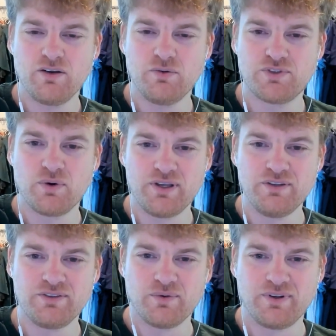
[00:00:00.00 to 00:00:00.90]
it was so
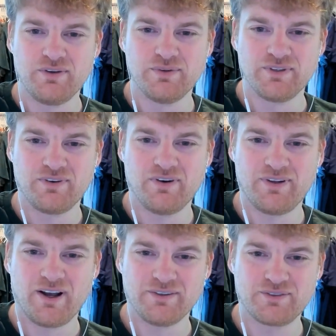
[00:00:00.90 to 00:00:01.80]
easy when he was in
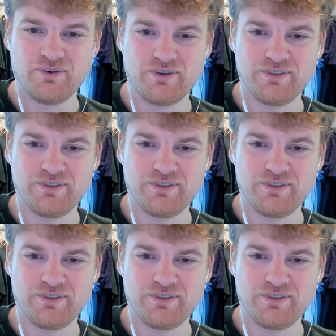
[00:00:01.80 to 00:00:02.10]
high school. You